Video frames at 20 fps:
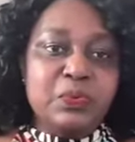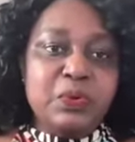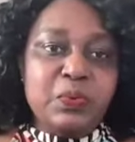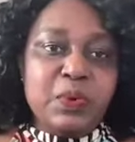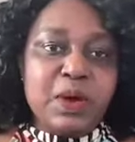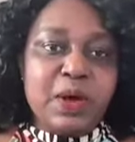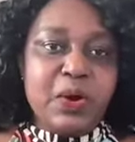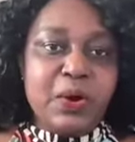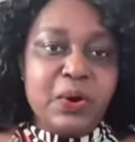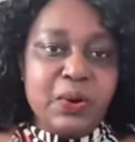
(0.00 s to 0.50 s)
we
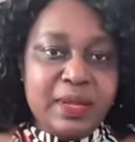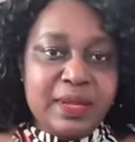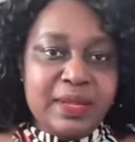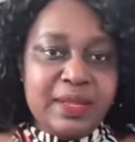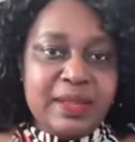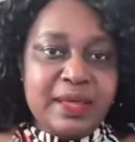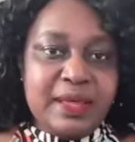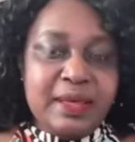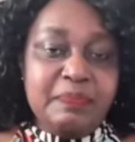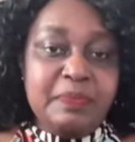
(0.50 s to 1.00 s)
were
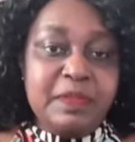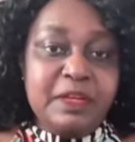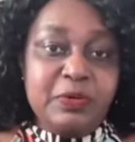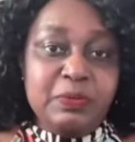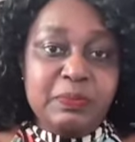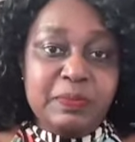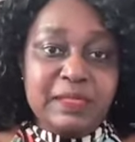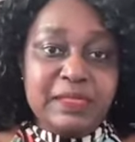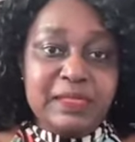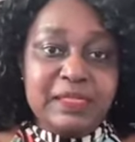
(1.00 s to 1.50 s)
on the
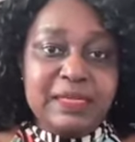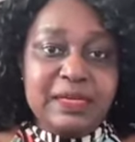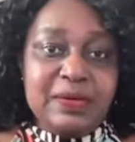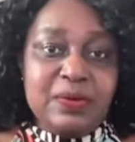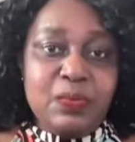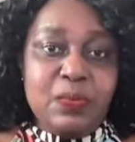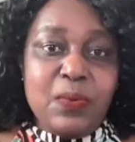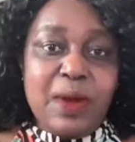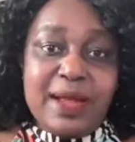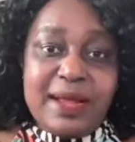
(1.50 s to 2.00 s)

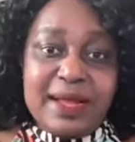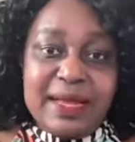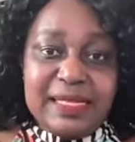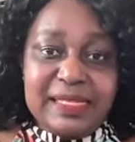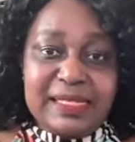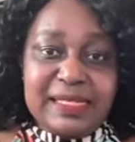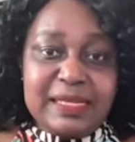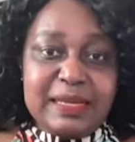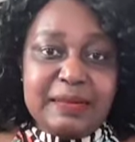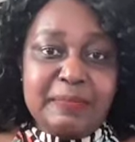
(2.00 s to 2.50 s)
domestic
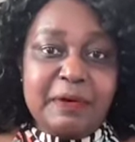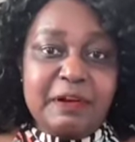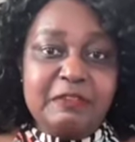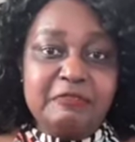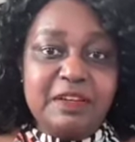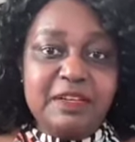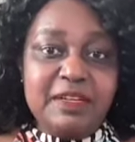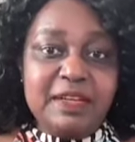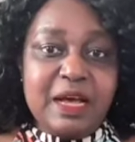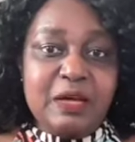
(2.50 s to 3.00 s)
workers in a
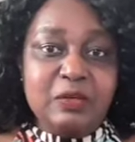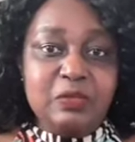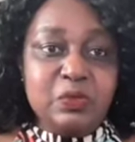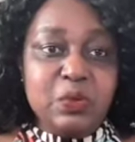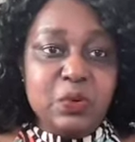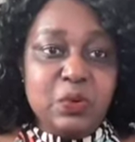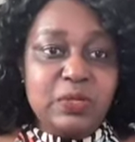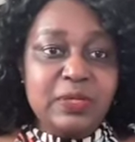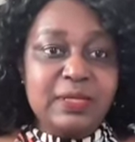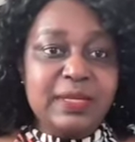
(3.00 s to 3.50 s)
private
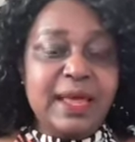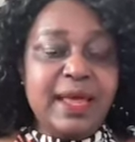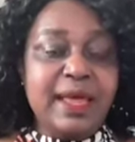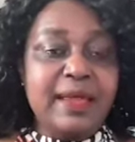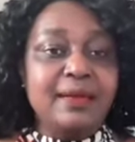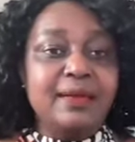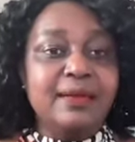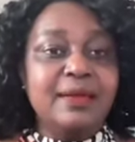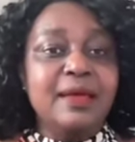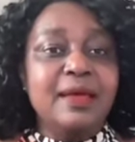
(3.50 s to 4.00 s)
household
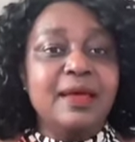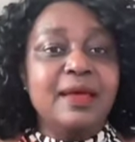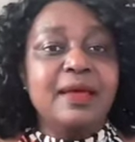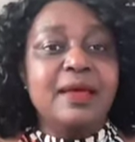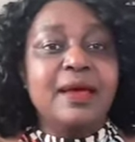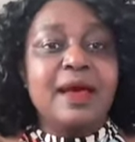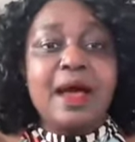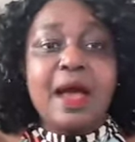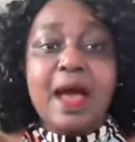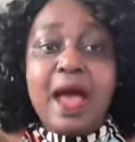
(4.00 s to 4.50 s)
and
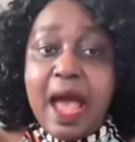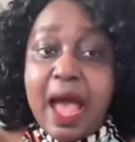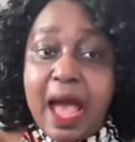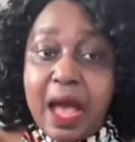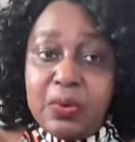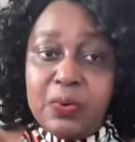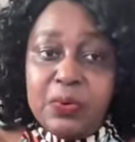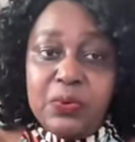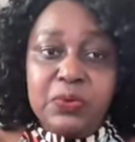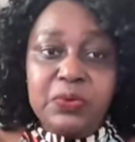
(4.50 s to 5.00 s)

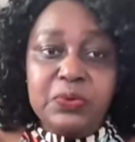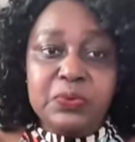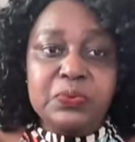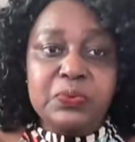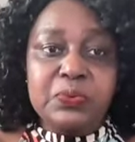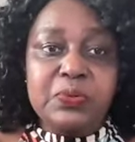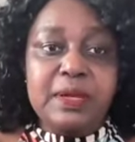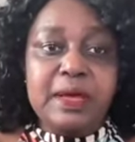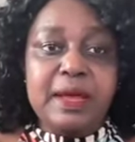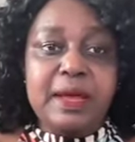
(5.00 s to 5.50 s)
how you
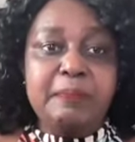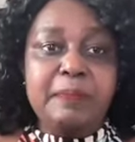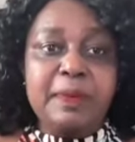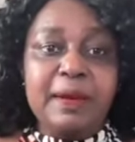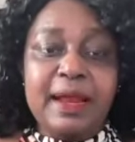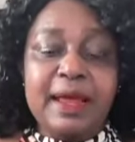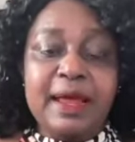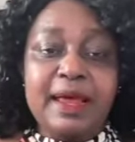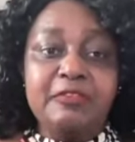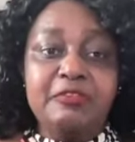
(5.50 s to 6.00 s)
could
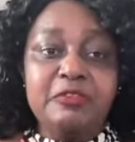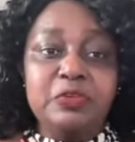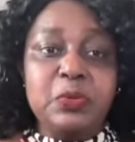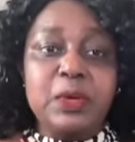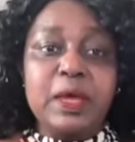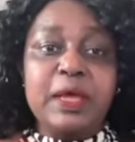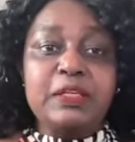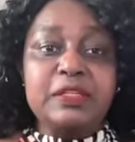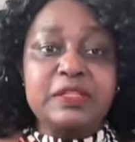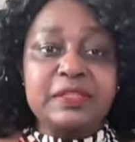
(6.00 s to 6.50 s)
apply
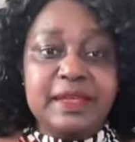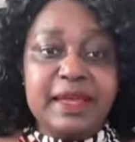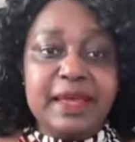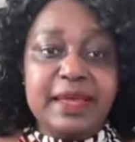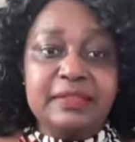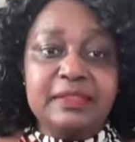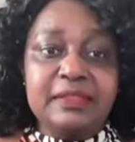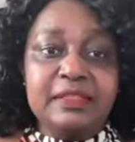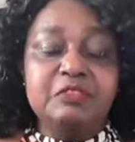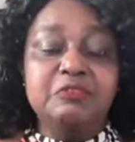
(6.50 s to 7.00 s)
to
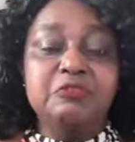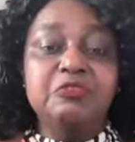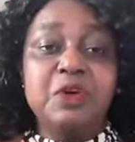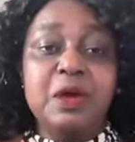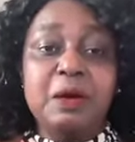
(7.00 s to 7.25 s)
extend if you